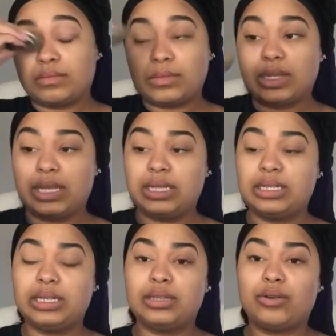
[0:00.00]
And I like to
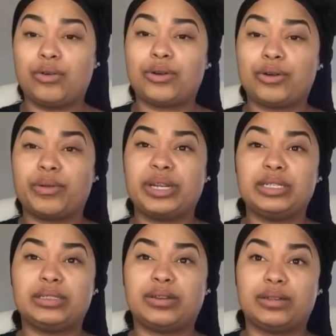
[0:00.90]
get in the corner already
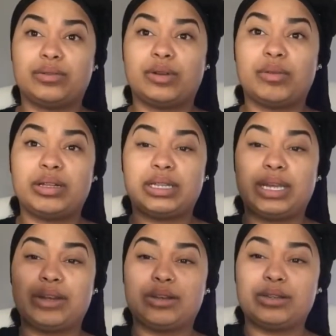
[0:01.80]
just so I don't have to worry about it
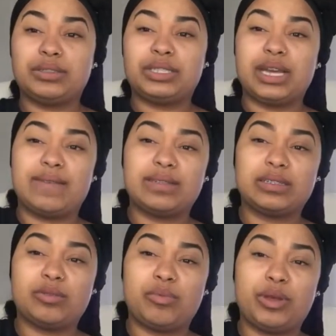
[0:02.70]
later. And you see I have this
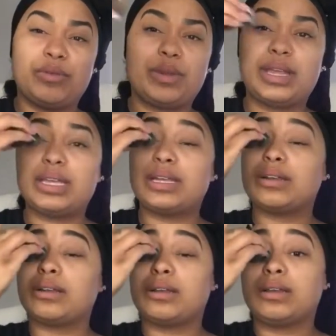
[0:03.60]
little point right
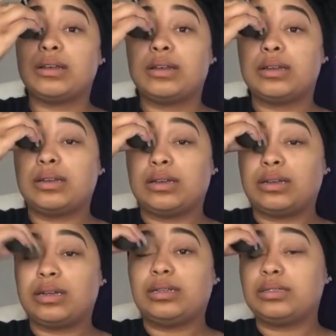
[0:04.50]
here,
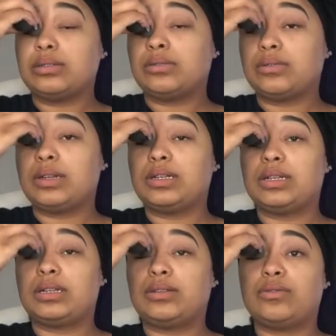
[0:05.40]
and I just go right in
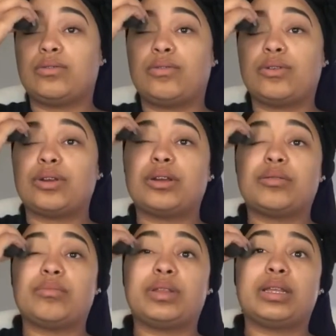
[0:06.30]
that little corner
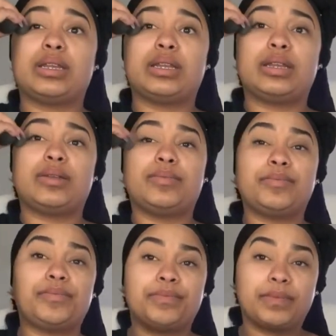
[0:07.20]
and blend it in.
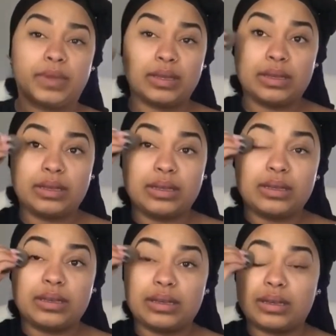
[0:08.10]

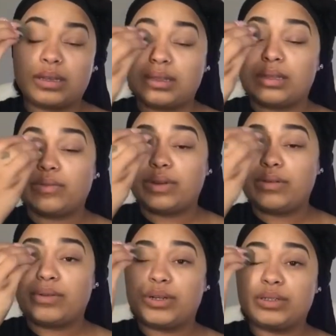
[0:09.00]
And there we go.
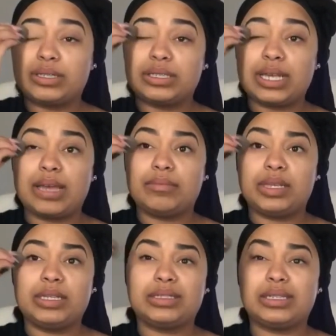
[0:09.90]
We're gonna do the same
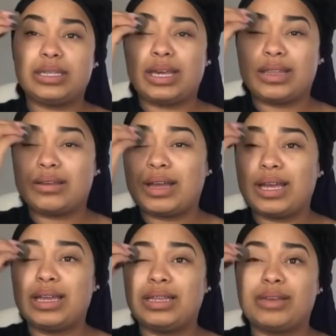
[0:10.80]
thing to the other eye,
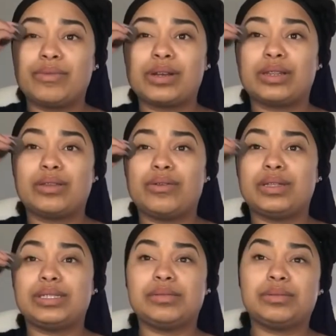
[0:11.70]
and then we're gonna throw
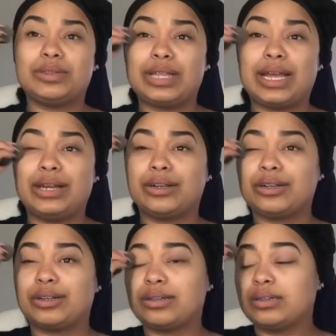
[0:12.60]
on some liner.